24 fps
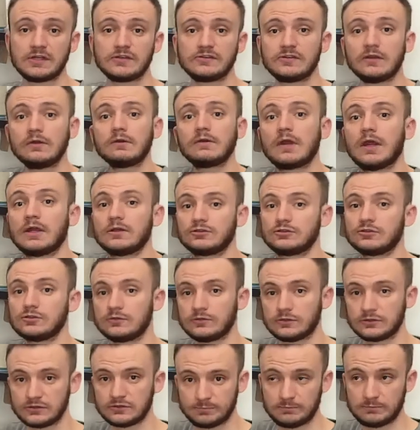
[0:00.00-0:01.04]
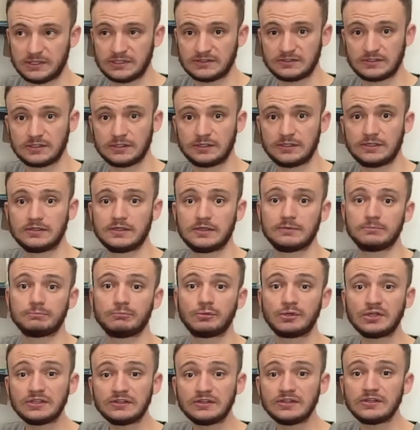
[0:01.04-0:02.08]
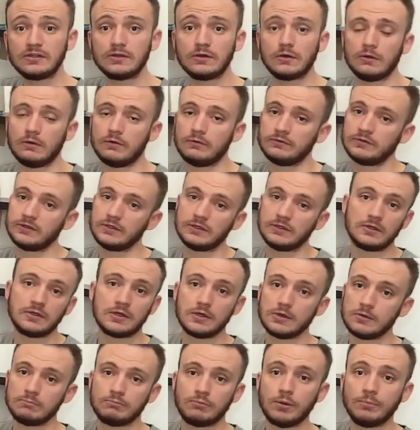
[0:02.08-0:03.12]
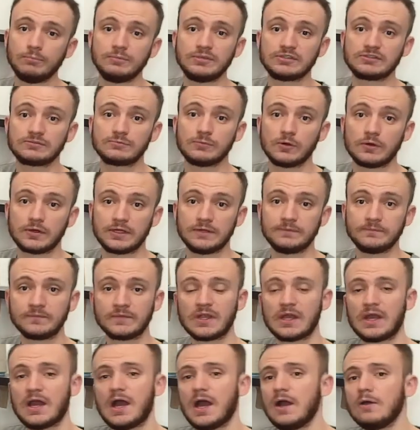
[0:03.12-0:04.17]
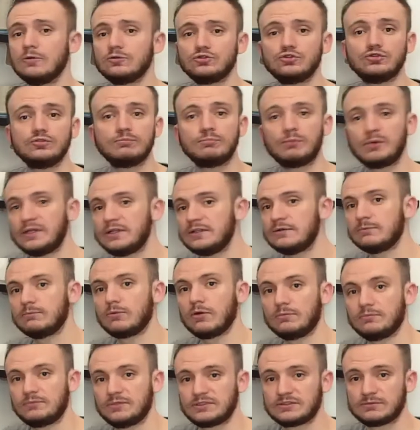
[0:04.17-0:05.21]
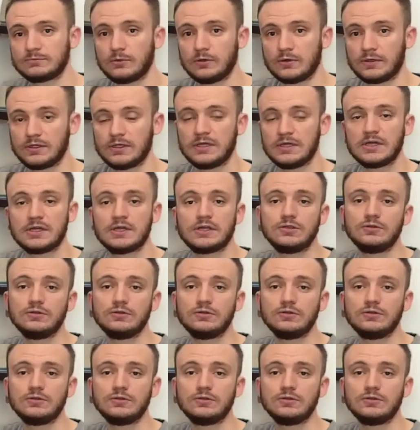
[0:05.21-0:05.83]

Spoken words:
Sericulture is basically the breeding of the Bombyx mori. How do you breed the Bombyx mori?